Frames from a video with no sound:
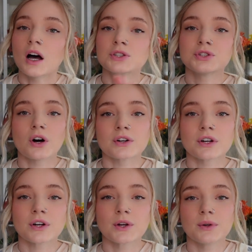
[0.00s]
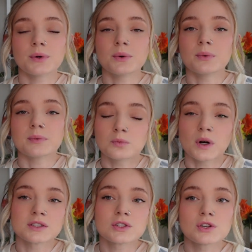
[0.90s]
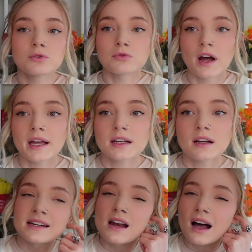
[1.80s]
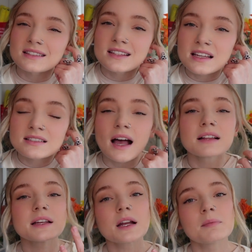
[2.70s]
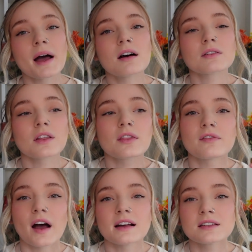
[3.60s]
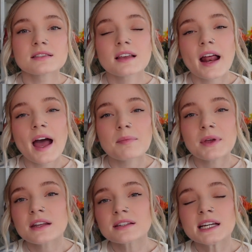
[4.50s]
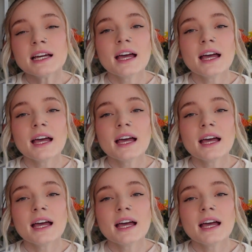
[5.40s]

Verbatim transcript: a daughter who wants to write and not stay silent about the violence that happened.